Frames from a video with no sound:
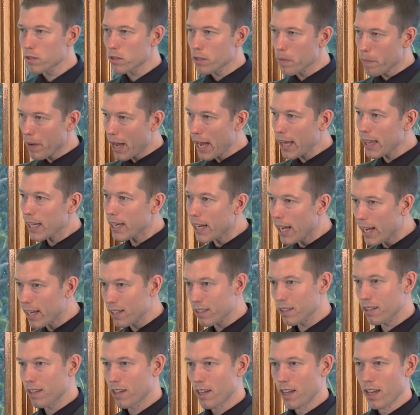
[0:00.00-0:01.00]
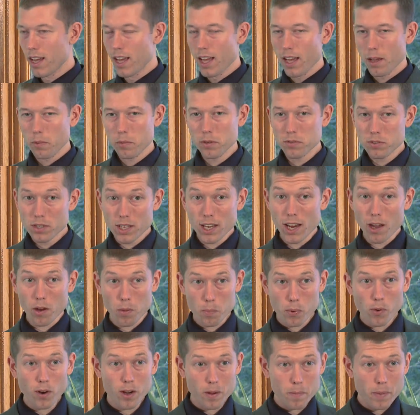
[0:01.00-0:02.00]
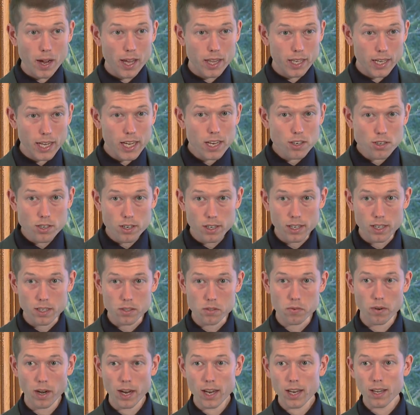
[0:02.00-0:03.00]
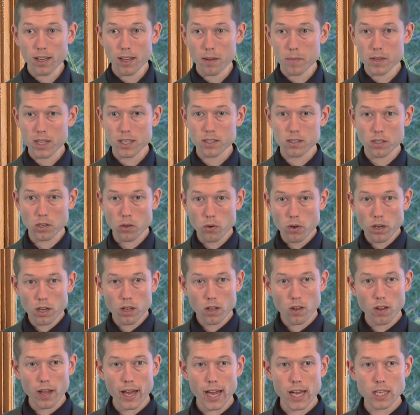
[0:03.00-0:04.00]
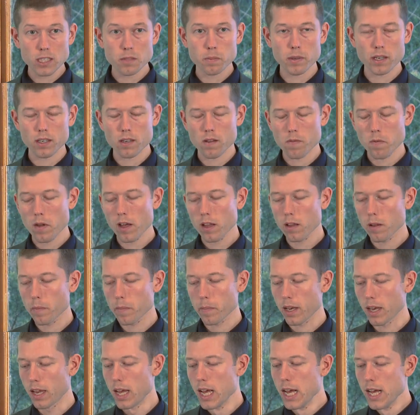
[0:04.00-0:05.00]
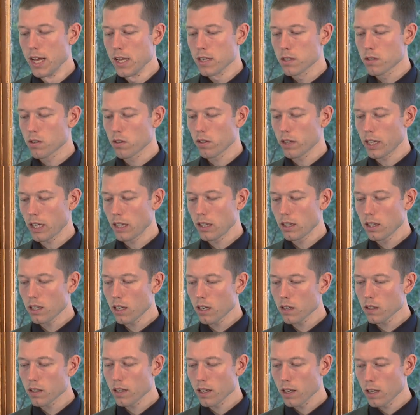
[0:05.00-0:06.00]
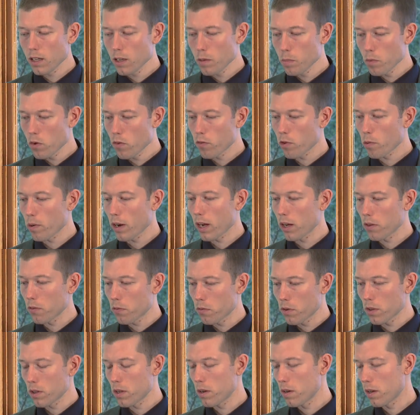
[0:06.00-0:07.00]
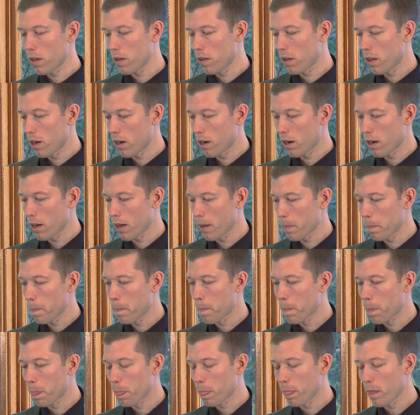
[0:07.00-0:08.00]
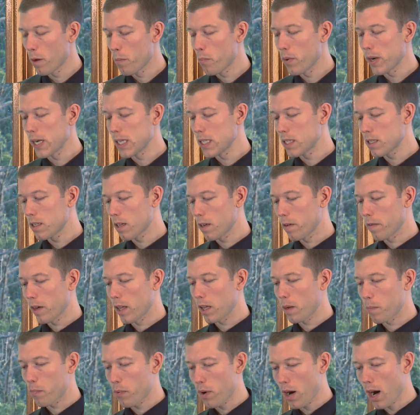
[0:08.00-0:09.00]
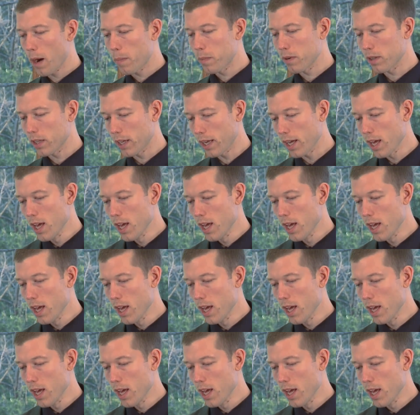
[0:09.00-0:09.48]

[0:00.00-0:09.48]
to myelinate. We've seen how important myelination is, right? I mean, that's a critical aspect of development. So they literally need to move around for their brains to develop properly.